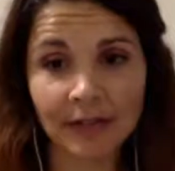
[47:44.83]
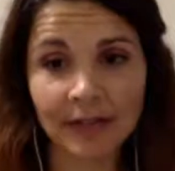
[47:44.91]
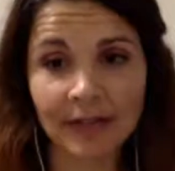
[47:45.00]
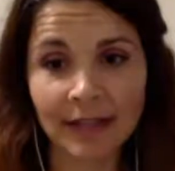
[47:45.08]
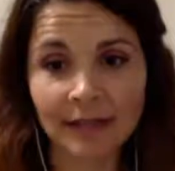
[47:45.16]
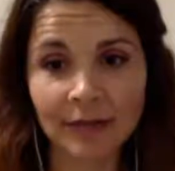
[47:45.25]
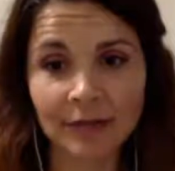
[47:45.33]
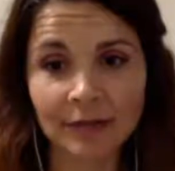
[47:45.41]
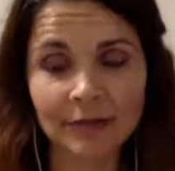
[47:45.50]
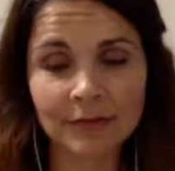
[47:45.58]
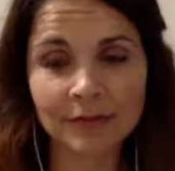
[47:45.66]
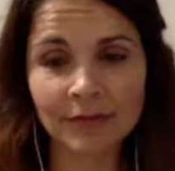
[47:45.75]
Like don't
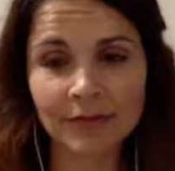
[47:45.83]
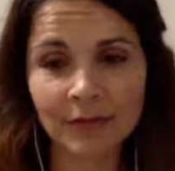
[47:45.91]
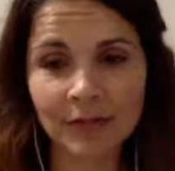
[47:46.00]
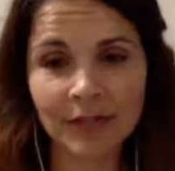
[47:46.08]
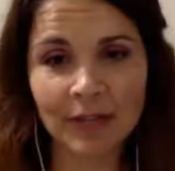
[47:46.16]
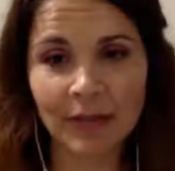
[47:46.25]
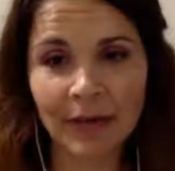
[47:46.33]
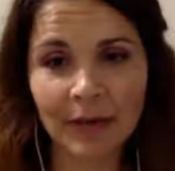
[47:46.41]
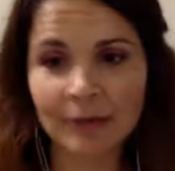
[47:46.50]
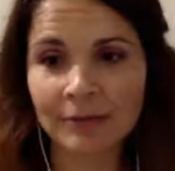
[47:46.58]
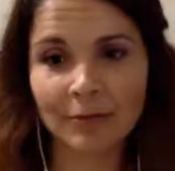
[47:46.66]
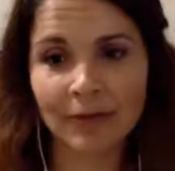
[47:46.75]
come
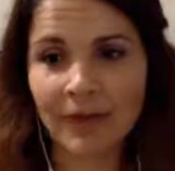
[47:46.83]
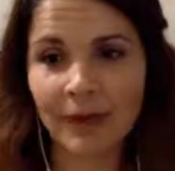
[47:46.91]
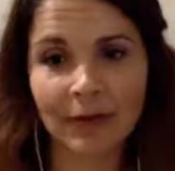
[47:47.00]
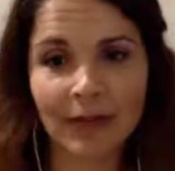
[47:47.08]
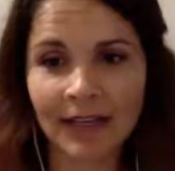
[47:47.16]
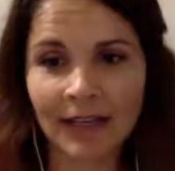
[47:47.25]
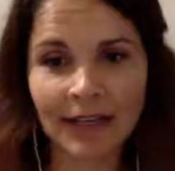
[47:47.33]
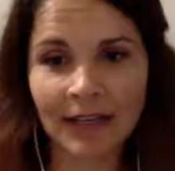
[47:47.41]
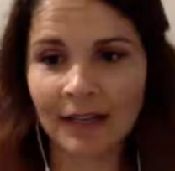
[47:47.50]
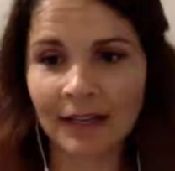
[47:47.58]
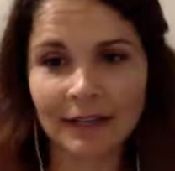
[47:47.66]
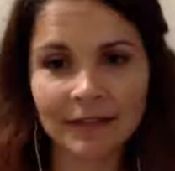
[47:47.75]
out without any
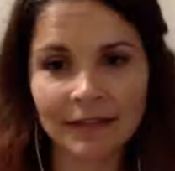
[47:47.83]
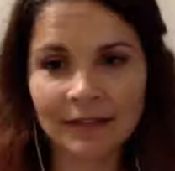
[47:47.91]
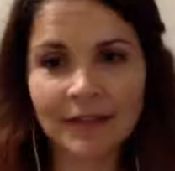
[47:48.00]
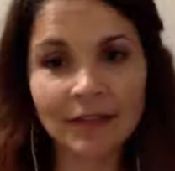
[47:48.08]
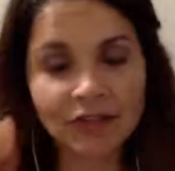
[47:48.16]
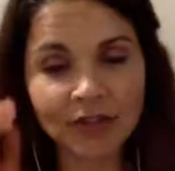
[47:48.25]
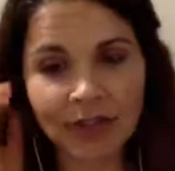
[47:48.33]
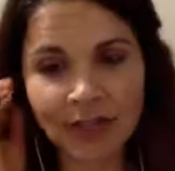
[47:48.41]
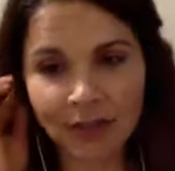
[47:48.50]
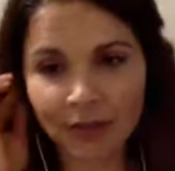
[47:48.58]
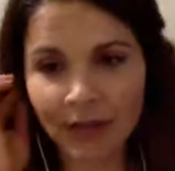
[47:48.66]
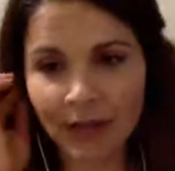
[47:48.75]
kind of
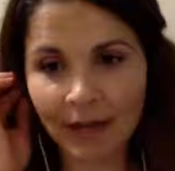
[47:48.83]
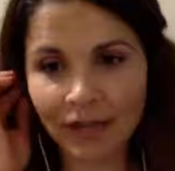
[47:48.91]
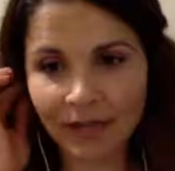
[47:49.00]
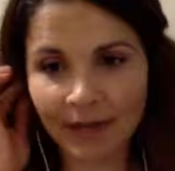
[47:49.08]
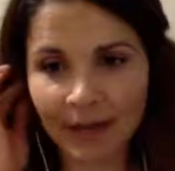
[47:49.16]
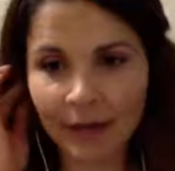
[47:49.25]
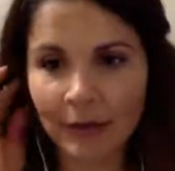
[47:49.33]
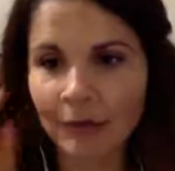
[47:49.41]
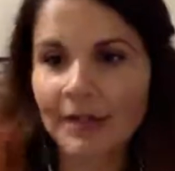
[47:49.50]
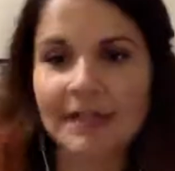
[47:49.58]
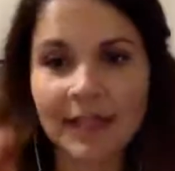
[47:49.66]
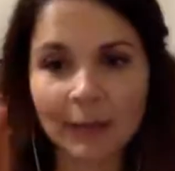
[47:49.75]
training or knowledge of how
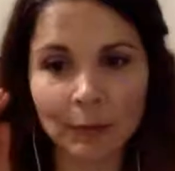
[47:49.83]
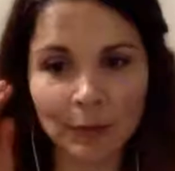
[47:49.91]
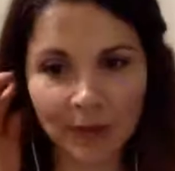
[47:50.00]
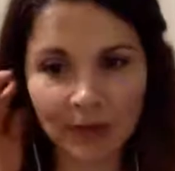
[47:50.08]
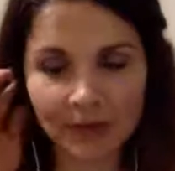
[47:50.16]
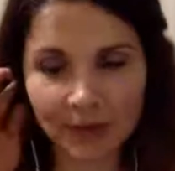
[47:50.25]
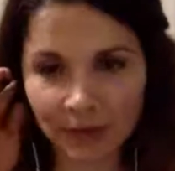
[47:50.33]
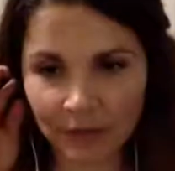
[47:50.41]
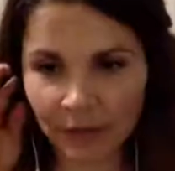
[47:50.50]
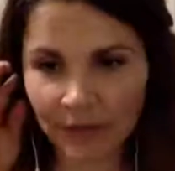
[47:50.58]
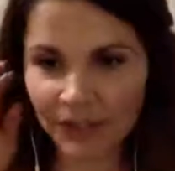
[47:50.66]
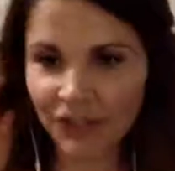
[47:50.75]
a set works or
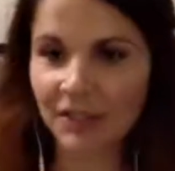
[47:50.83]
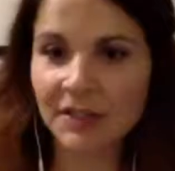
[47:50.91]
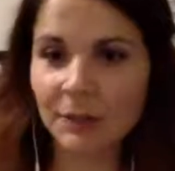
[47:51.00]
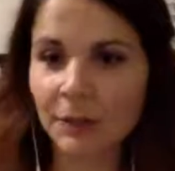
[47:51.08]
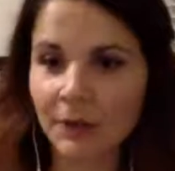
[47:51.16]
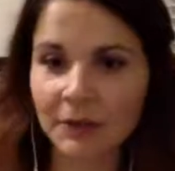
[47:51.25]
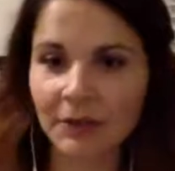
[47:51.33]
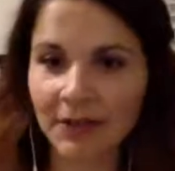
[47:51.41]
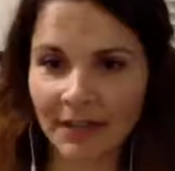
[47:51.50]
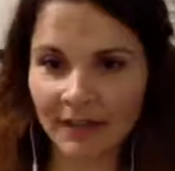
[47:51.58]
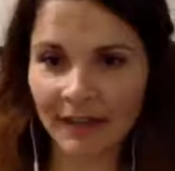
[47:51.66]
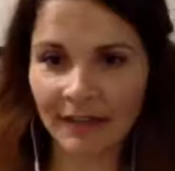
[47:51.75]
auditions work or
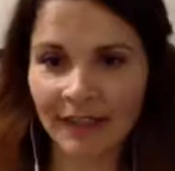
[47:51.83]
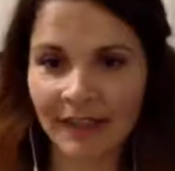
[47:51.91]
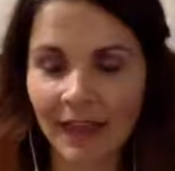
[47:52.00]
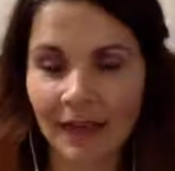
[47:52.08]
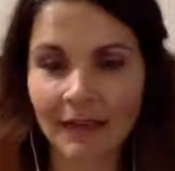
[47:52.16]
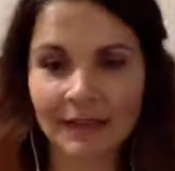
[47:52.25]
anything like that.